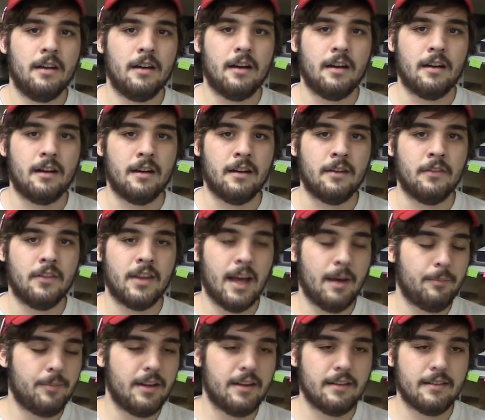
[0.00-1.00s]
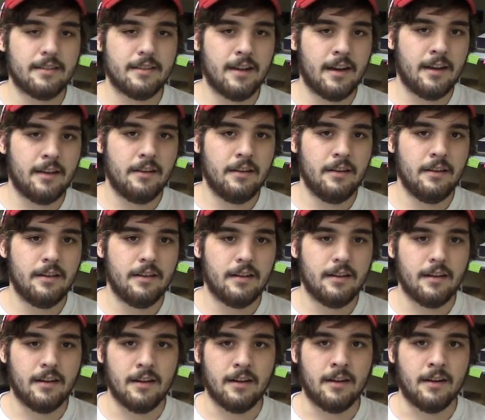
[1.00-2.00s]
That being said,
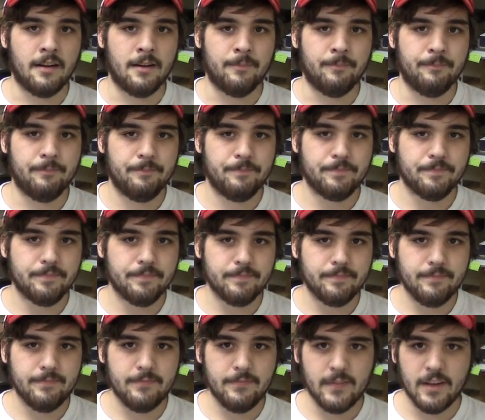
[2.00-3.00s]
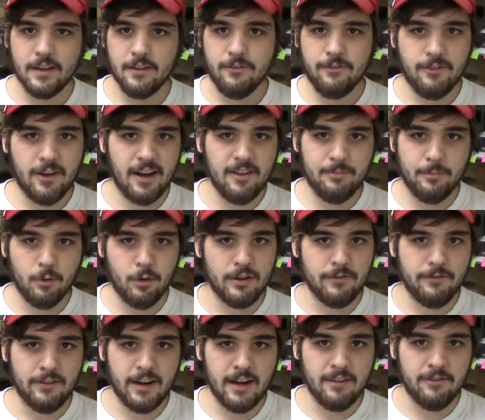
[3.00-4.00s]

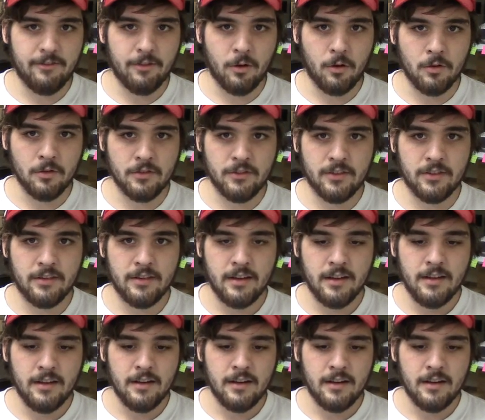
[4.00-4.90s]
5.5 volts